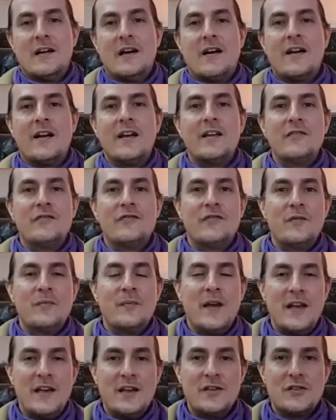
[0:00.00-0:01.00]
our
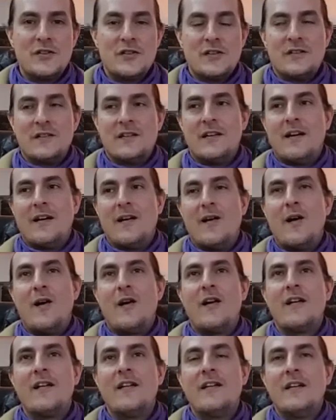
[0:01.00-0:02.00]
information,
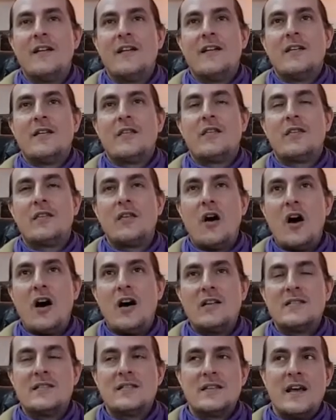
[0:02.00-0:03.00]
our
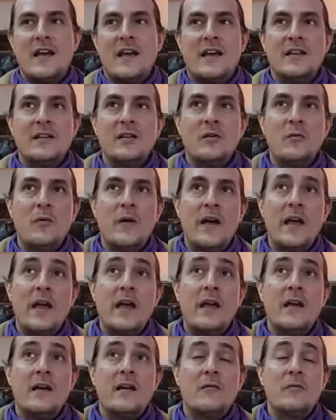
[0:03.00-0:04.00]
thoughts, and the
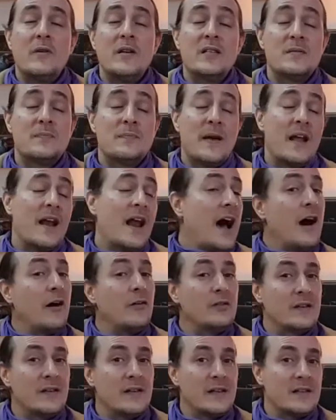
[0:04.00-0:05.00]
way we spell
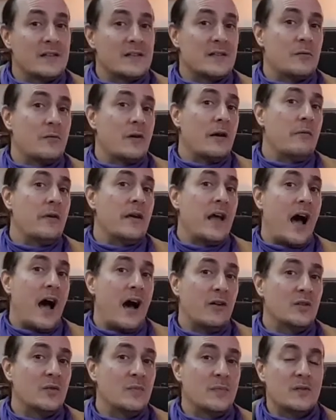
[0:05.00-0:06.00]
out things, the way we
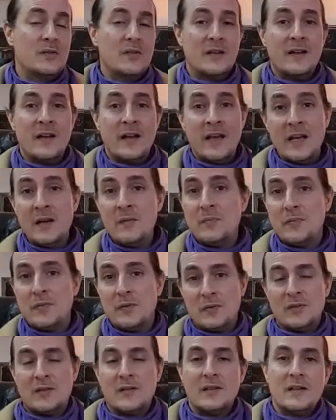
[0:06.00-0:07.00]
output and
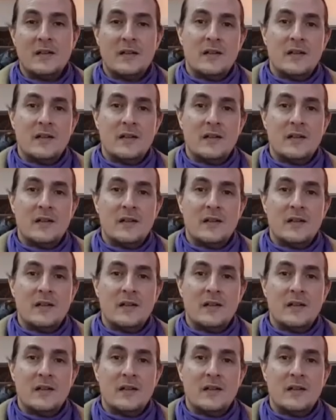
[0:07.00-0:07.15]
input